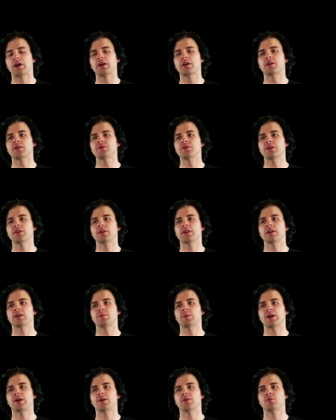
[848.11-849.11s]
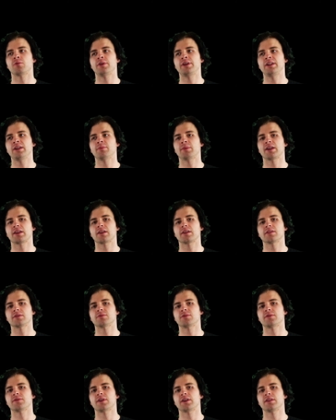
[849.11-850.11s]
I often think about how one day my kids
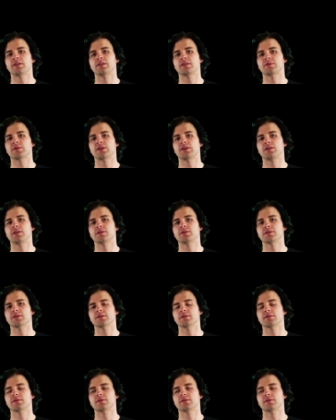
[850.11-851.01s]
will find these videos.